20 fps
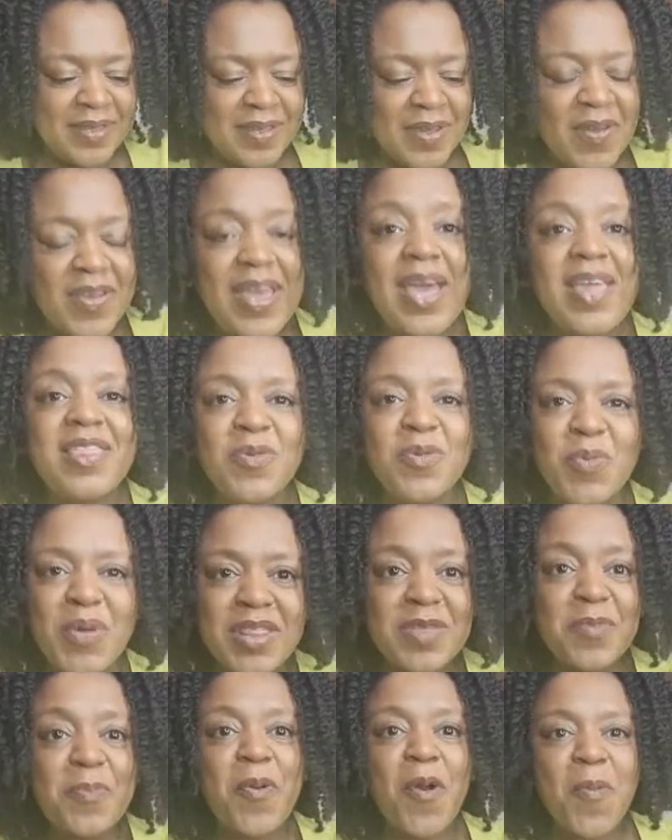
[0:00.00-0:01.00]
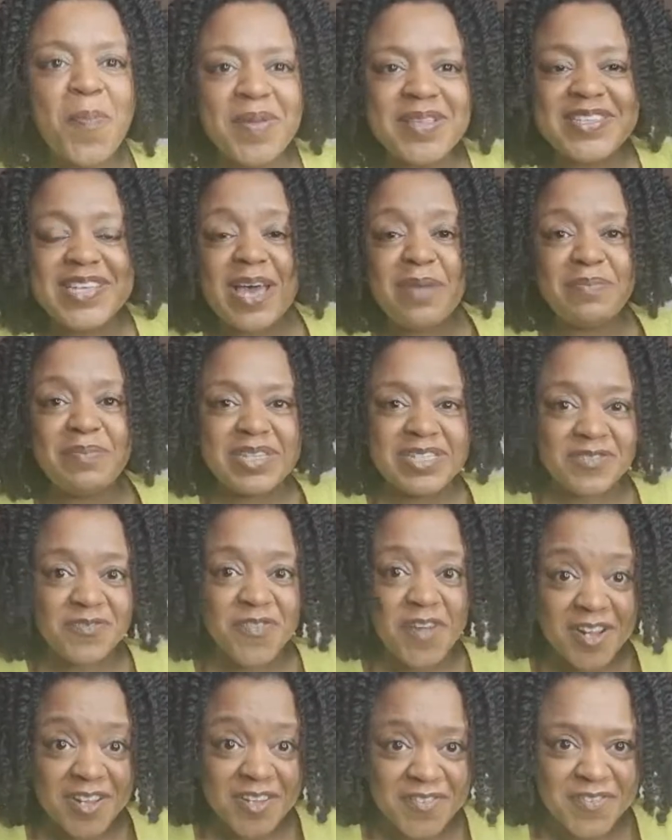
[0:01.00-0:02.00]
Okay, the well, the proper term is
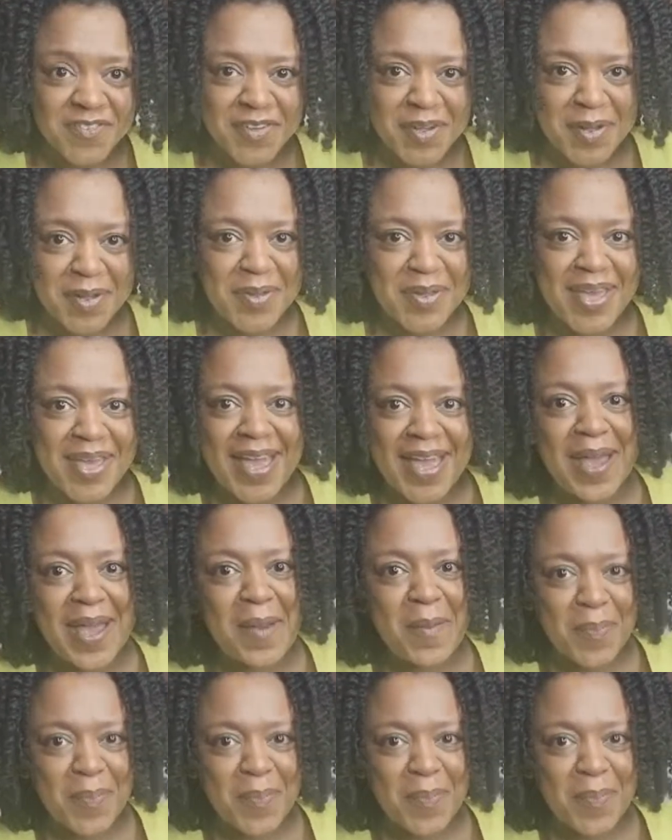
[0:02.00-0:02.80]
vulva, okay,